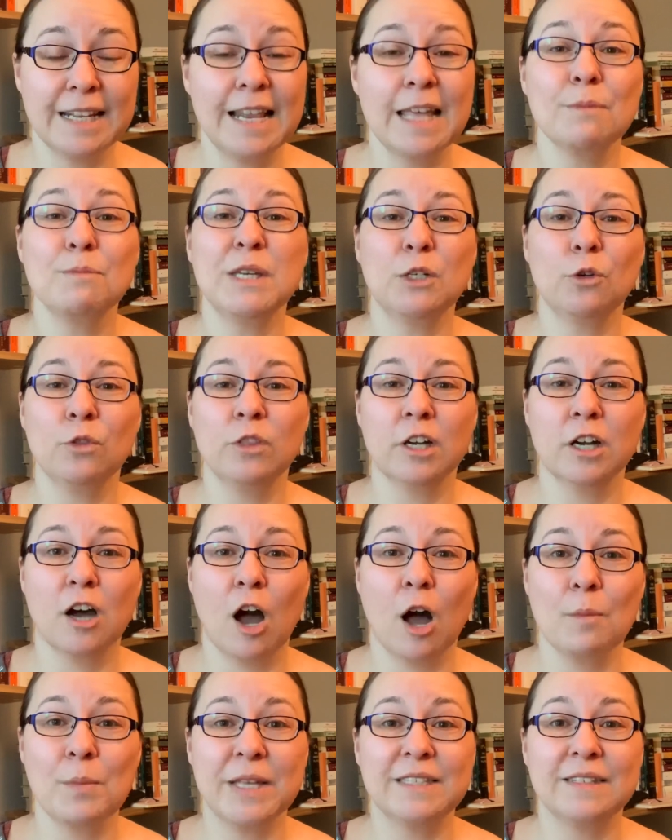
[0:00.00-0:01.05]
Let me know in the
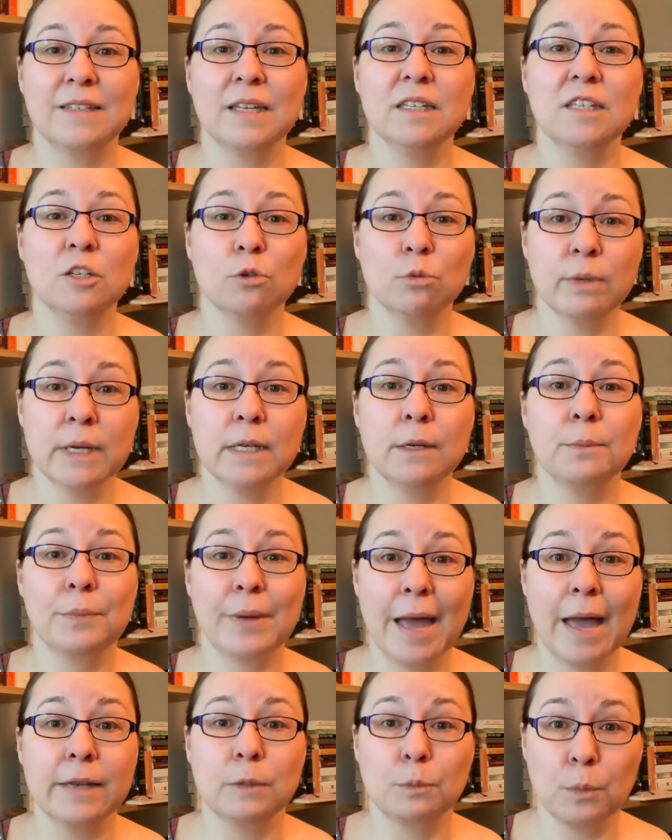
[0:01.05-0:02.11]
comments, did you read a
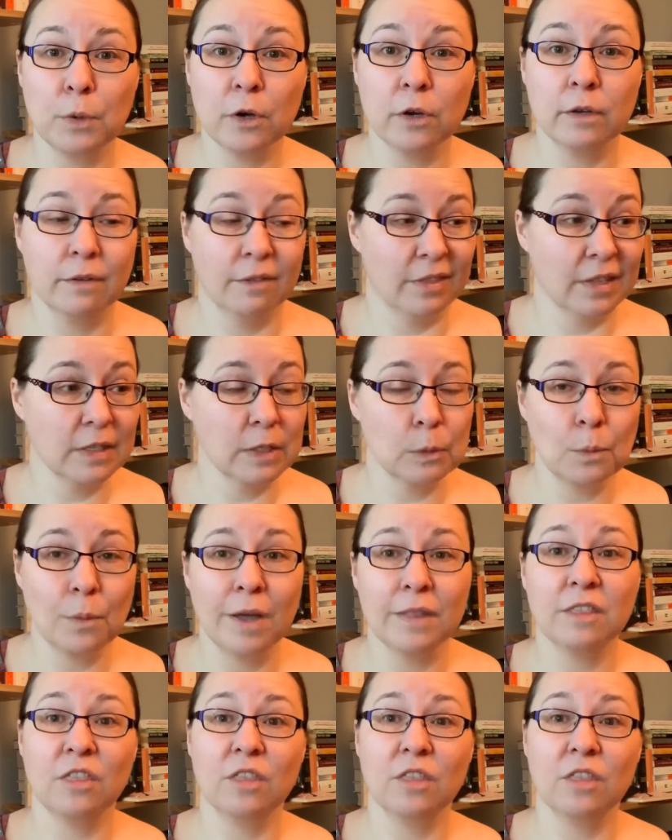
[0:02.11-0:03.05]
banned book this month,